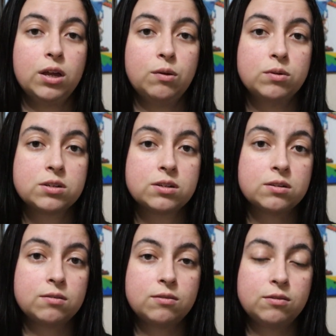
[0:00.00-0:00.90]
It was
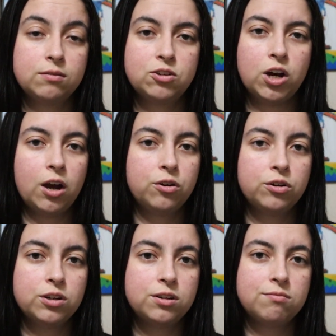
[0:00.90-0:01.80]
a
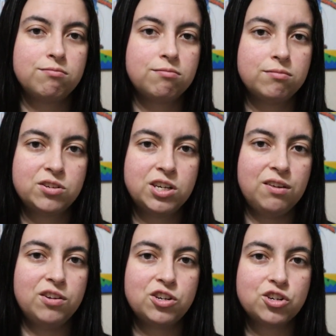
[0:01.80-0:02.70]
childhood
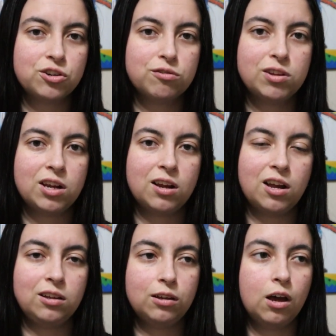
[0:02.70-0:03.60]
TV show that
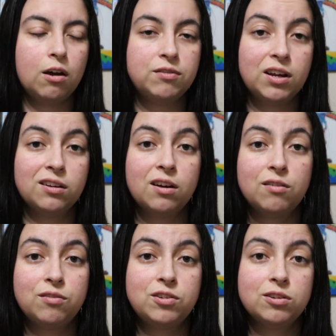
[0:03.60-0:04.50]
I loved. I
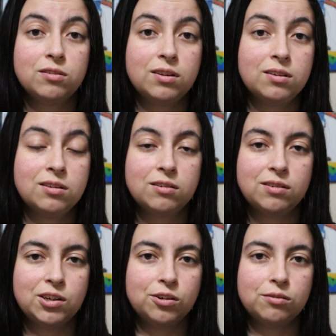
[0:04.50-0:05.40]
loved
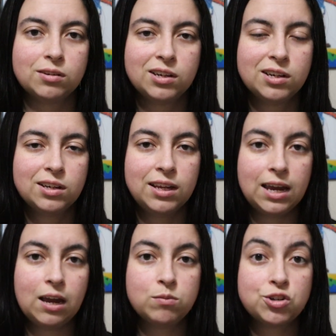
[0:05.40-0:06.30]
the, you know, the
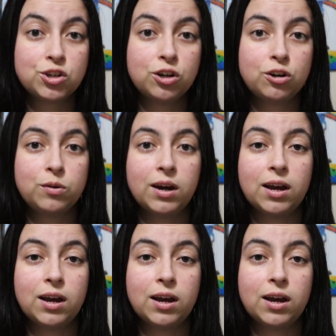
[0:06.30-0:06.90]
game show.